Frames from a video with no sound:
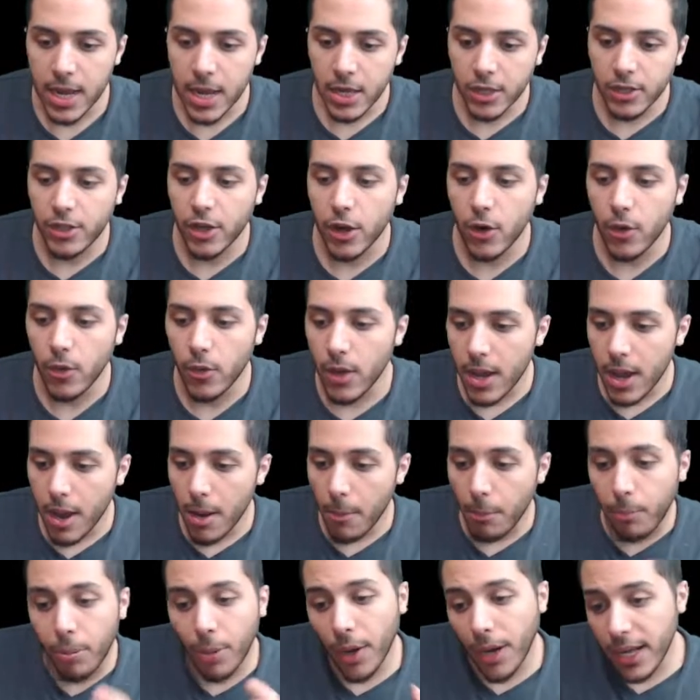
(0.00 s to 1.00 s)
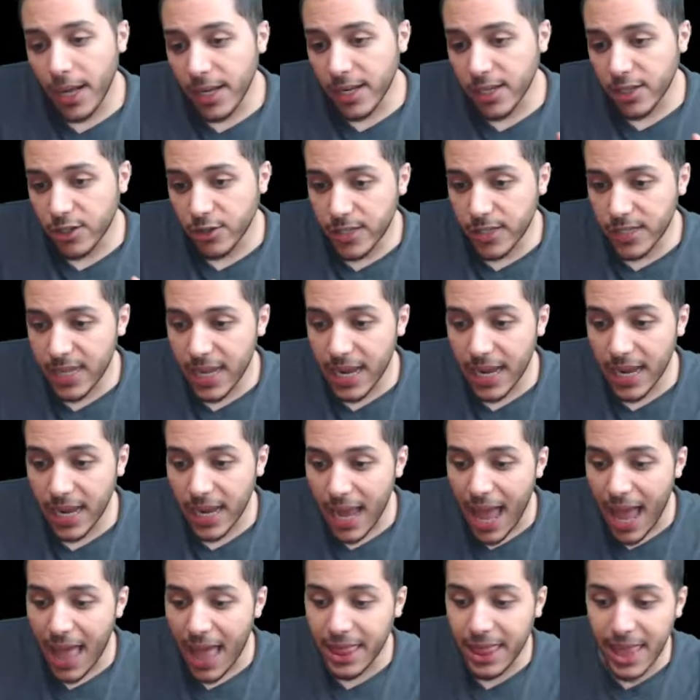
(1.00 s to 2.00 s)
So pretty interesting.
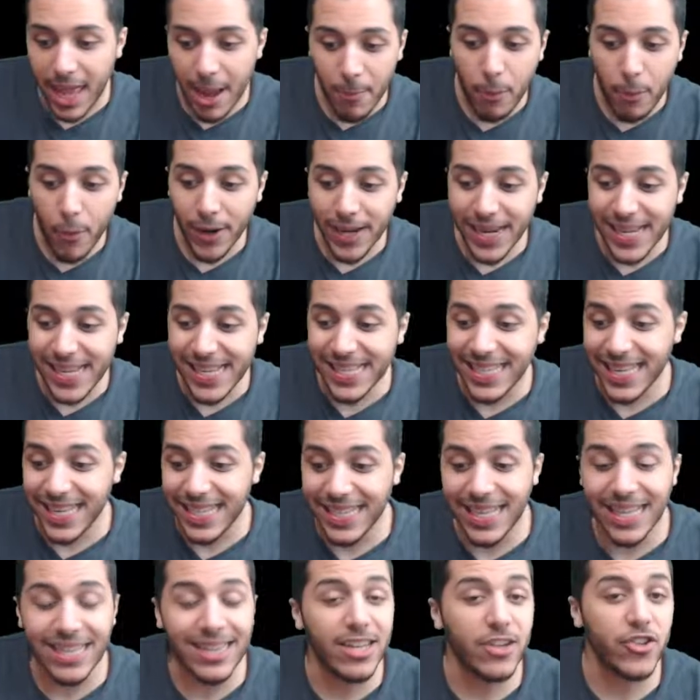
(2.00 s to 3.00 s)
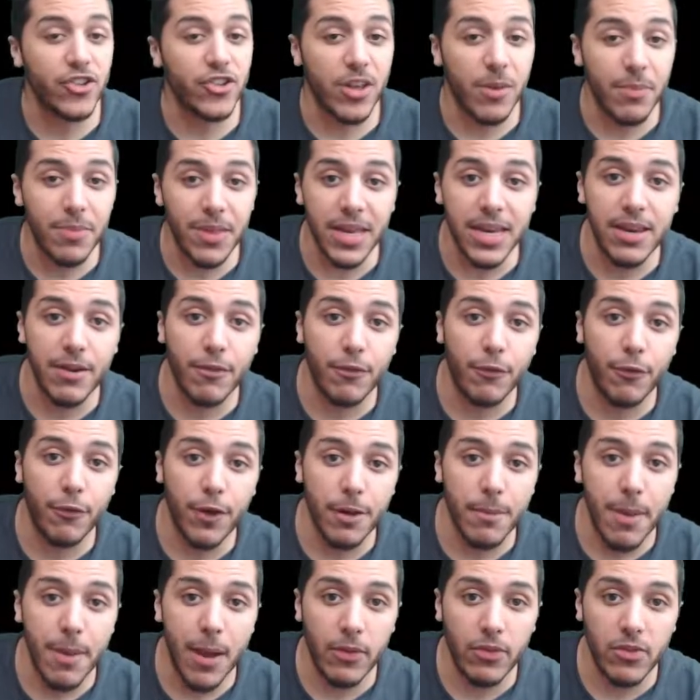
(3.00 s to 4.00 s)
At that point, he sees that there's something different
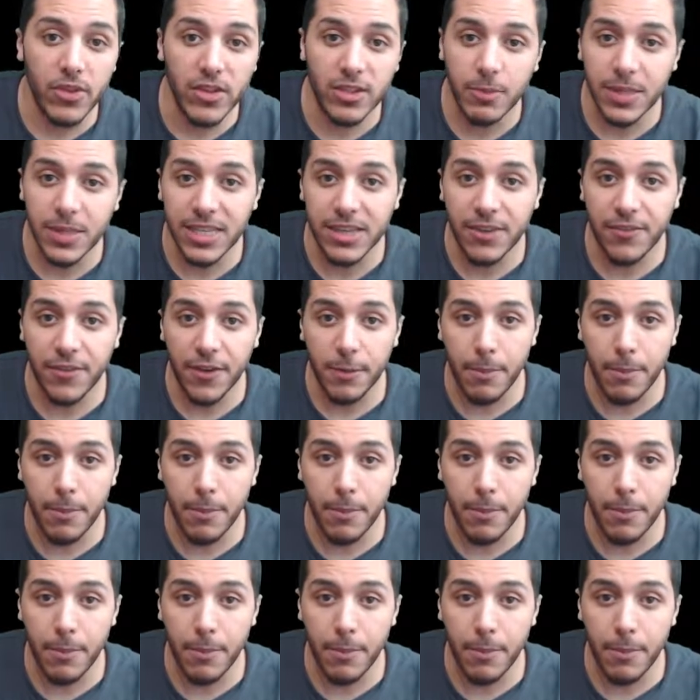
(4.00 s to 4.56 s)
about this specific